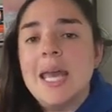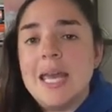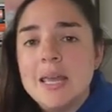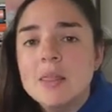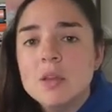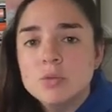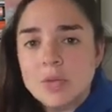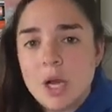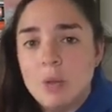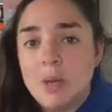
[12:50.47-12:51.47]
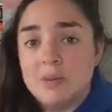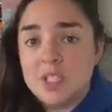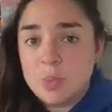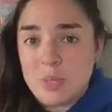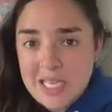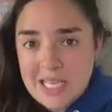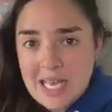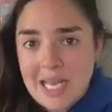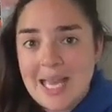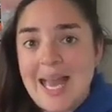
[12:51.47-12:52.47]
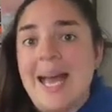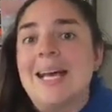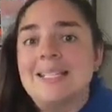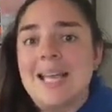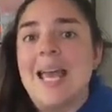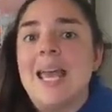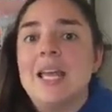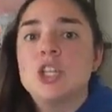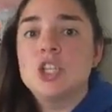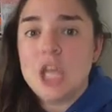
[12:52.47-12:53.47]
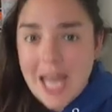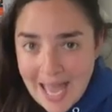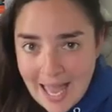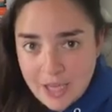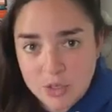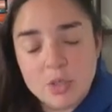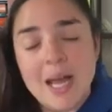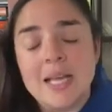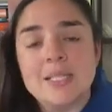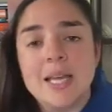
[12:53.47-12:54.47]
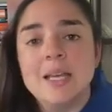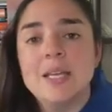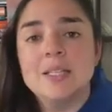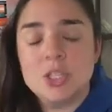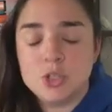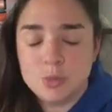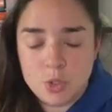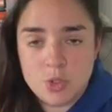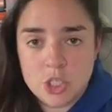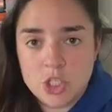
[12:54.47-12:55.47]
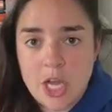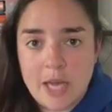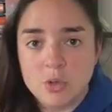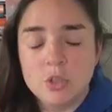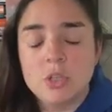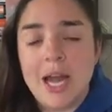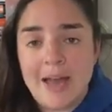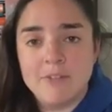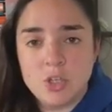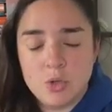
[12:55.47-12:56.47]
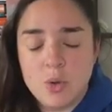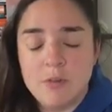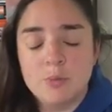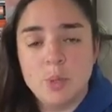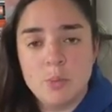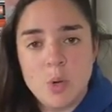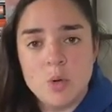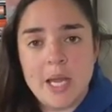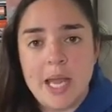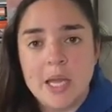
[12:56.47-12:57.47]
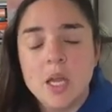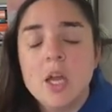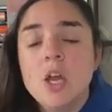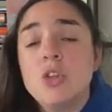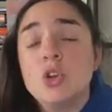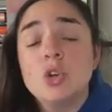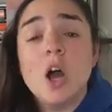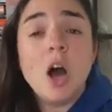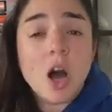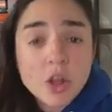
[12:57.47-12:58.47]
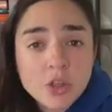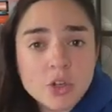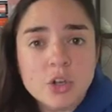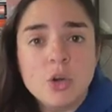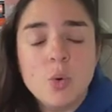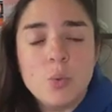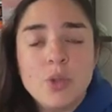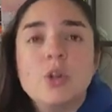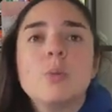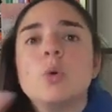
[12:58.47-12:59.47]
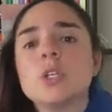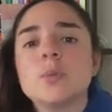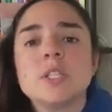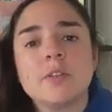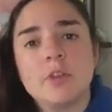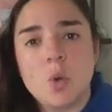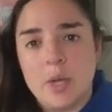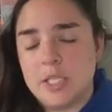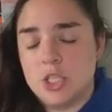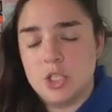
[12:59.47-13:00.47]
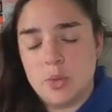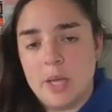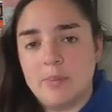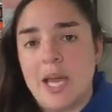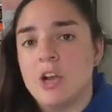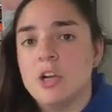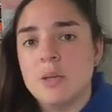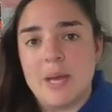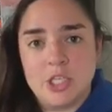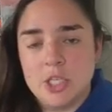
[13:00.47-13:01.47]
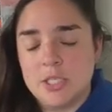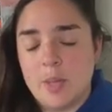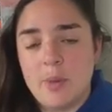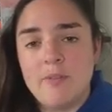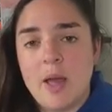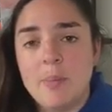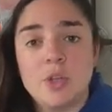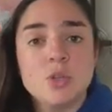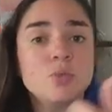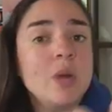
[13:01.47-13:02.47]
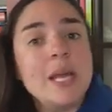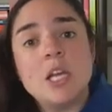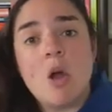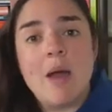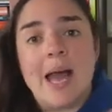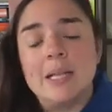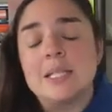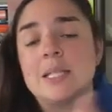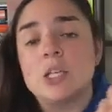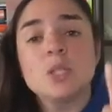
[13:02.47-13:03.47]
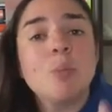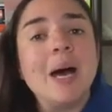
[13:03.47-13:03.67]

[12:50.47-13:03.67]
In the realm of speaking as a channel, as a distribution channel or avenue of promoting, there are more specific ways to do it. I already mentioned some of them. There's radio ads, there's